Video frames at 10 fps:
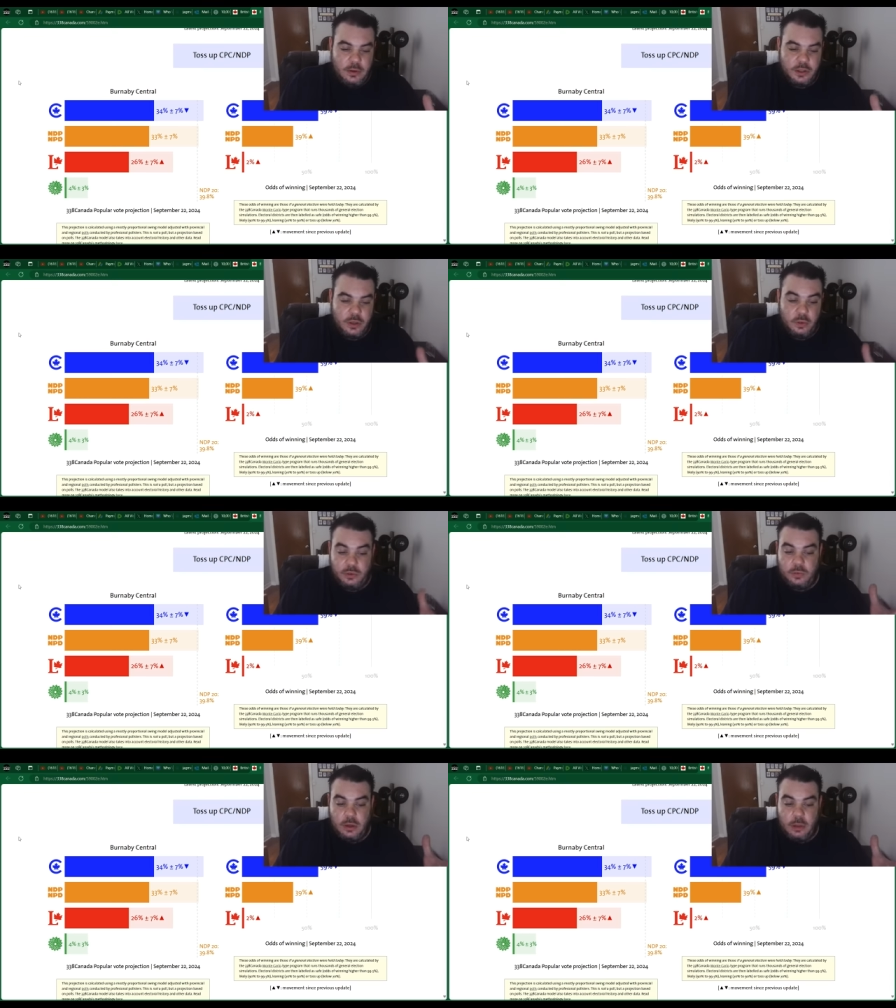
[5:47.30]

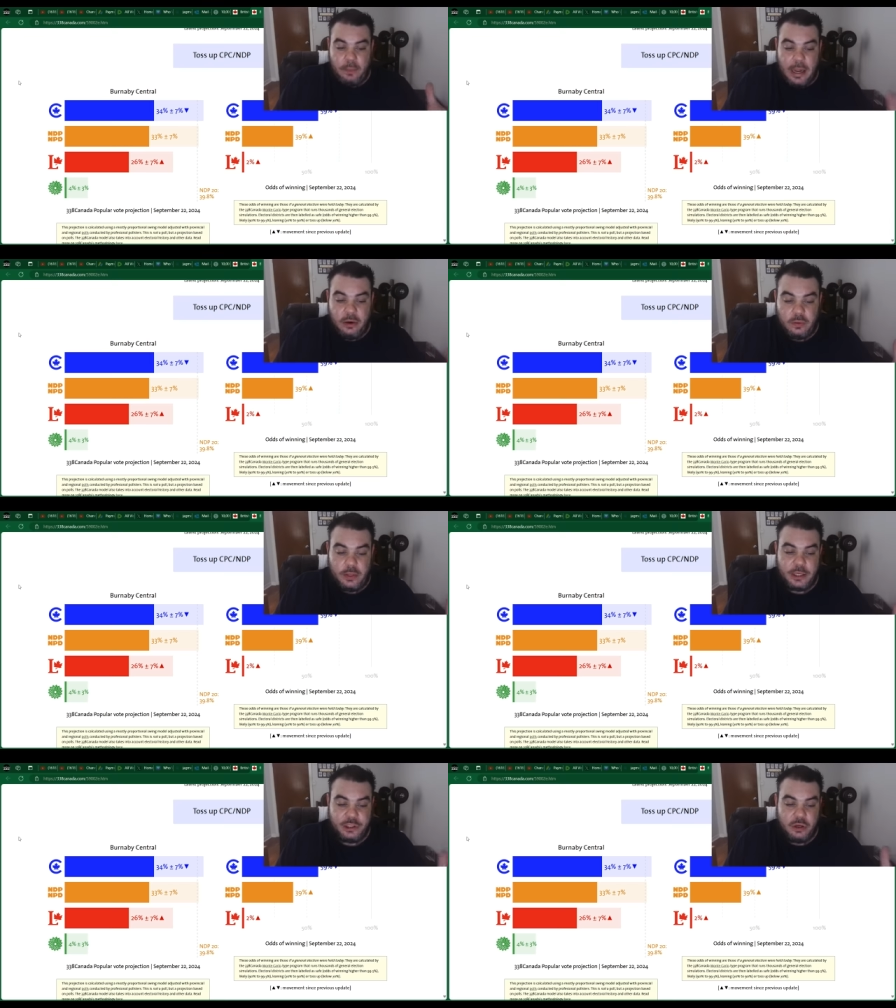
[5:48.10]
So
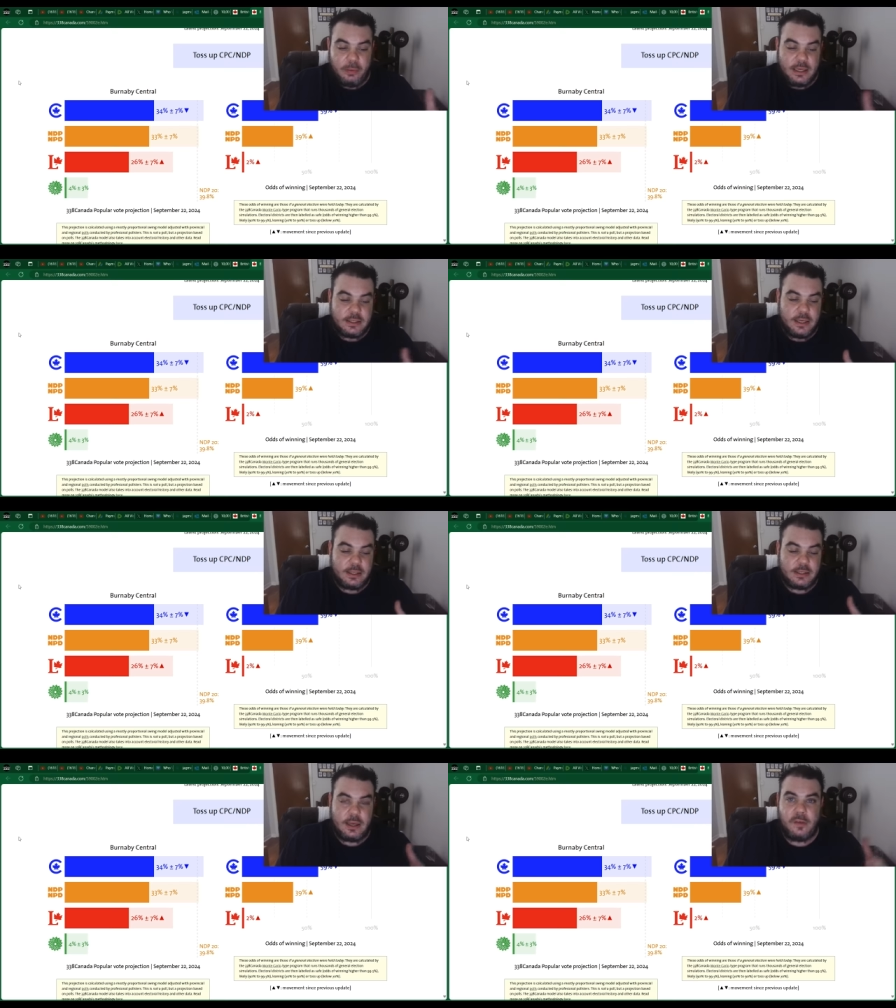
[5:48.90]
apparently, Jagmeet
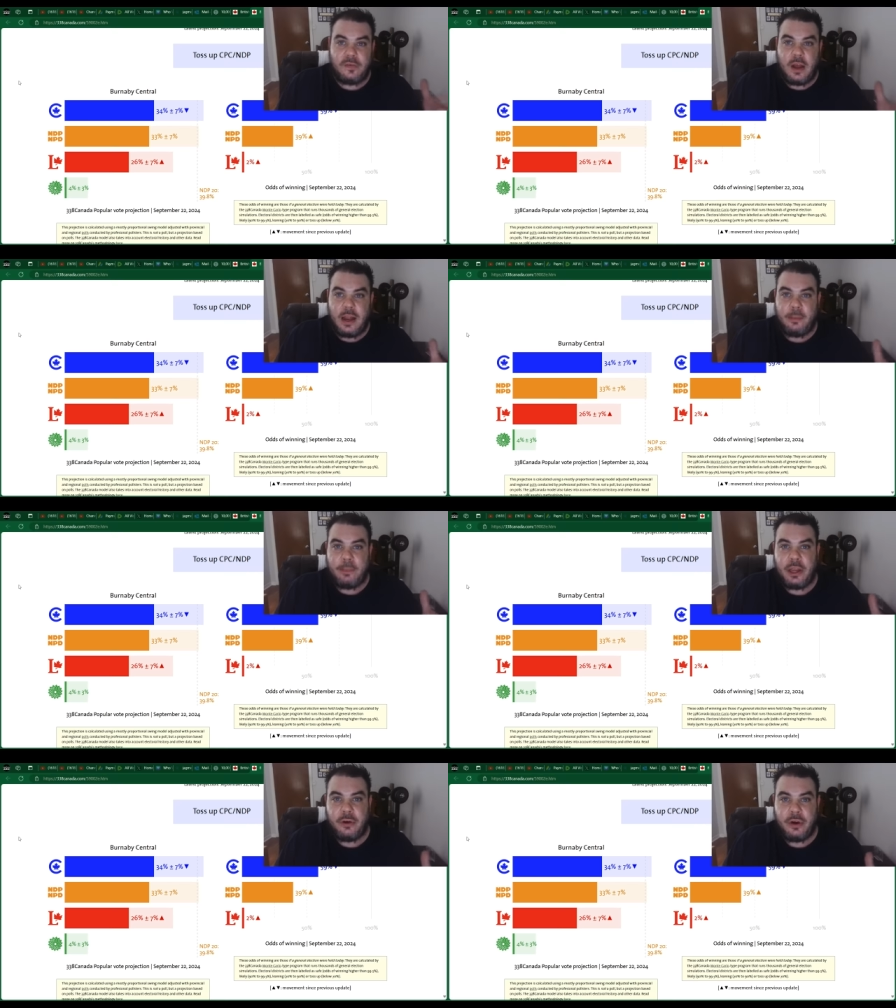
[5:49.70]
Singh's tough guy
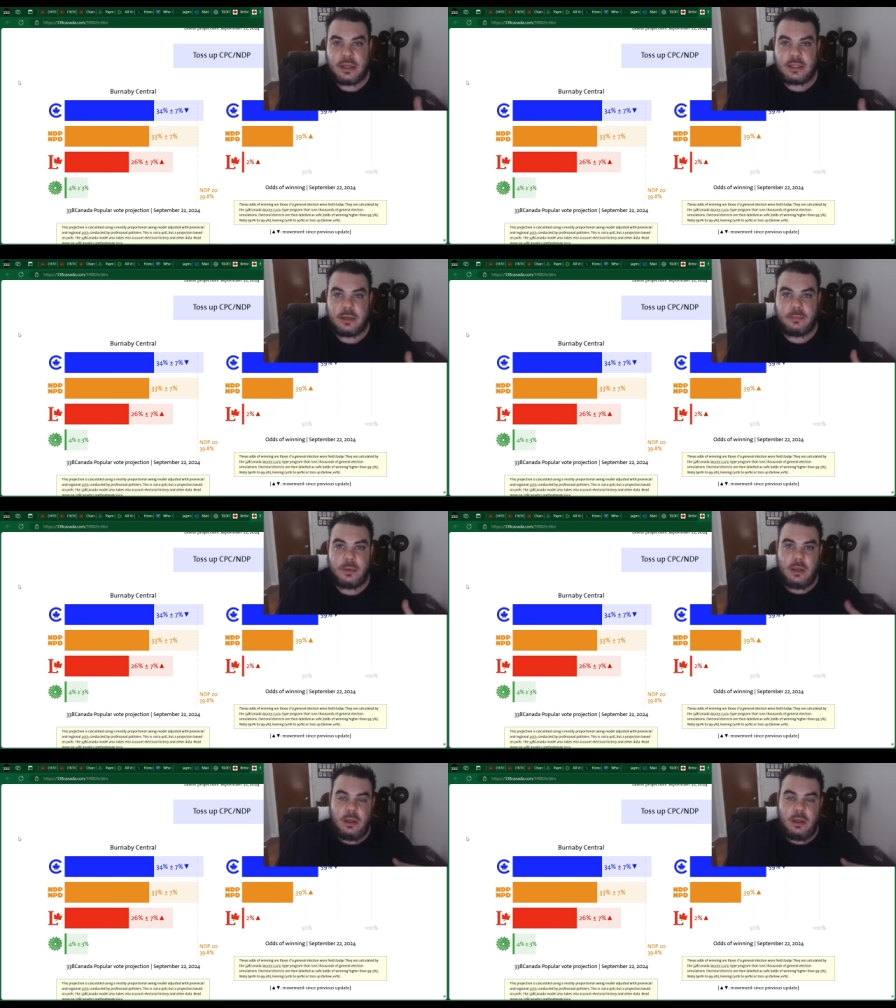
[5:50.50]
appearance and